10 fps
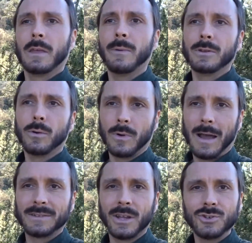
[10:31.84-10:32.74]
Even though
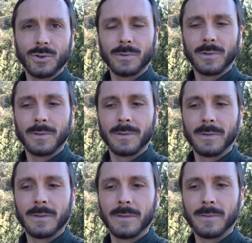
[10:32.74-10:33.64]
attention
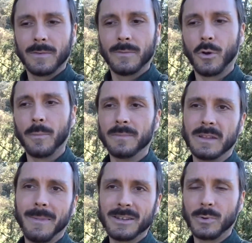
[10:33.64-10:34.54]
from
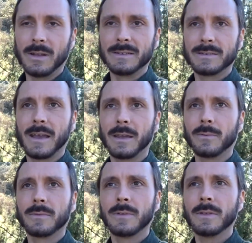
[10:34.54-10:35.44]
the masculine
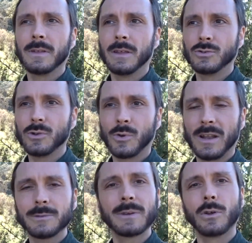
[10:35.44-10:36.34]
side is also
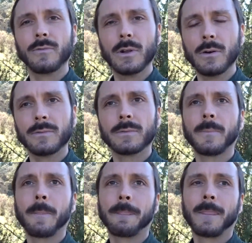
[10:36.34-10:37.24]
an aspect of love,
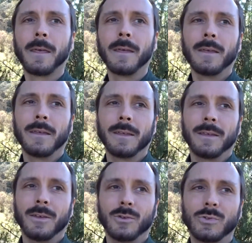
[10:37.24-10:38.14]

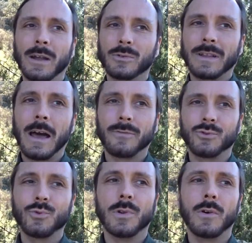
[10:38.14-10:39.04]
you cannot have
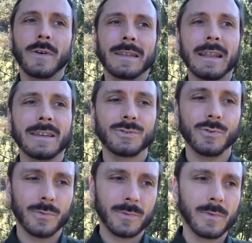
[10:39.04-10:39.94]
true love unless
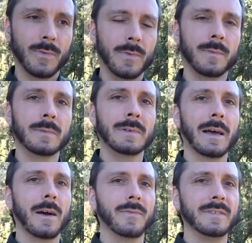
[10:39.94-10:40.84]
you
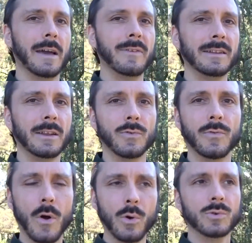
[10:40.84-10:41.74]
have the ability to
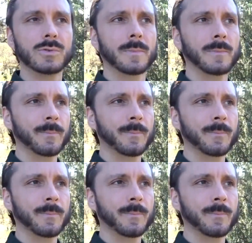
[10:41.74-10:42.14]
focus.